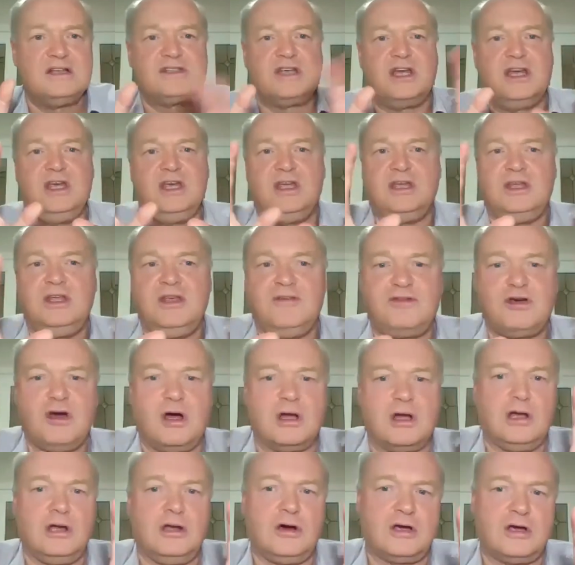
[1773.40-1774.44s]
So you've
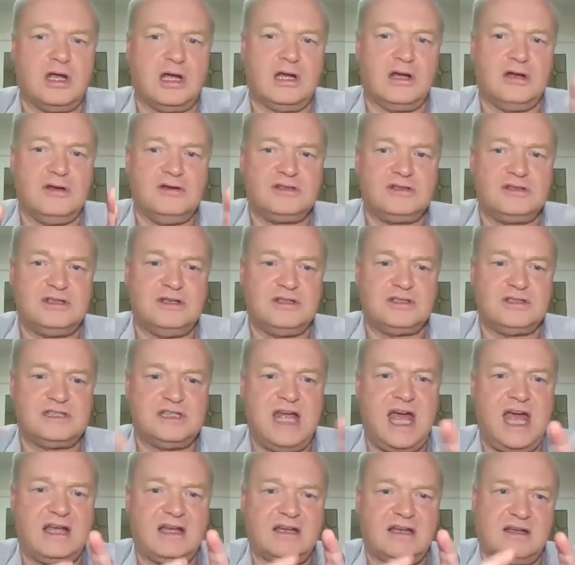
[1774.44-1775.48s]
got to look at a lucerne
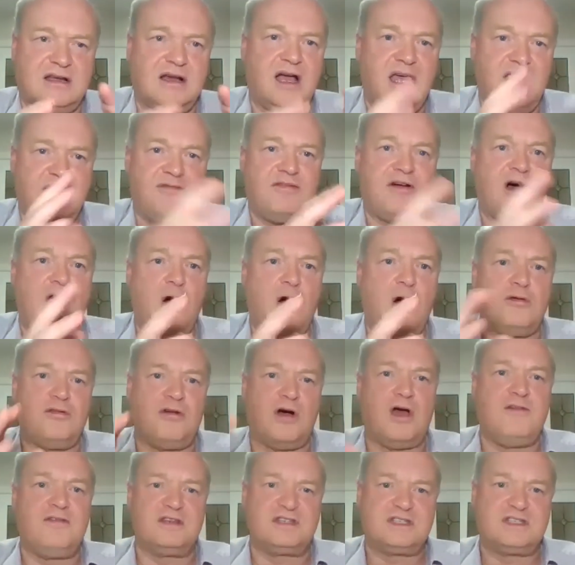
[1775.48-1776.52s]
stand evolve
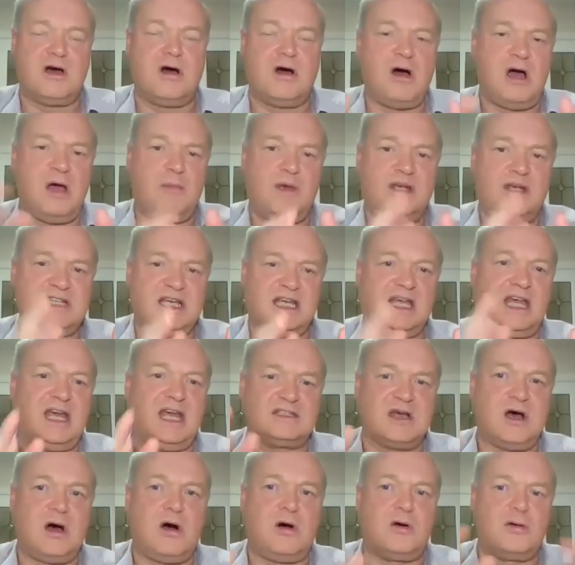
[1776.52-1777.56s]
over time as it
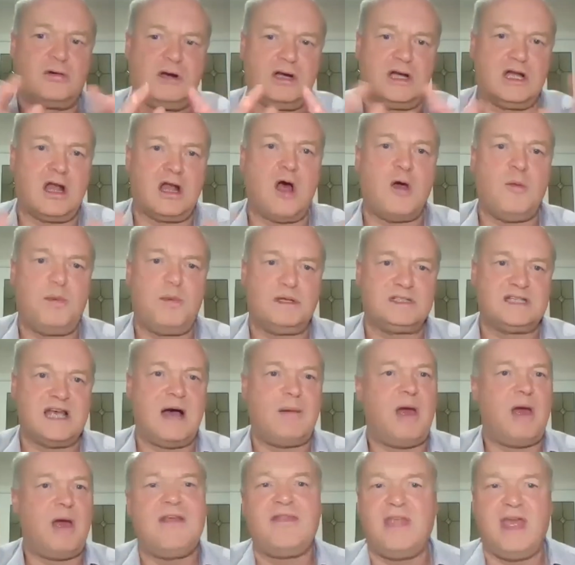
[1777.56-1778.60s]
gets older and it opens
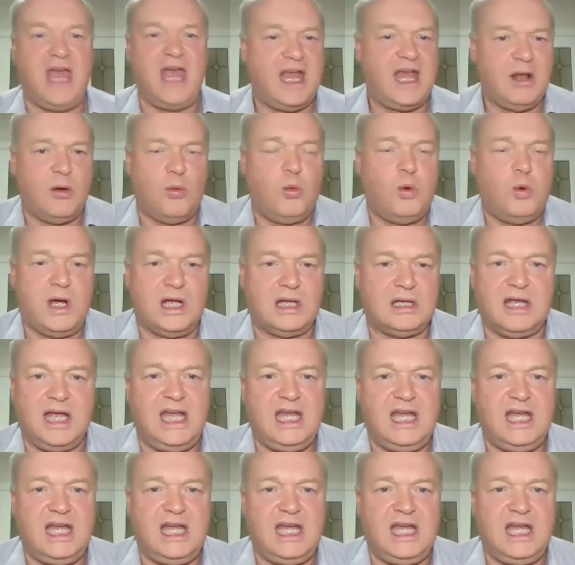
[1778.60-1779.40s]
up, and it will.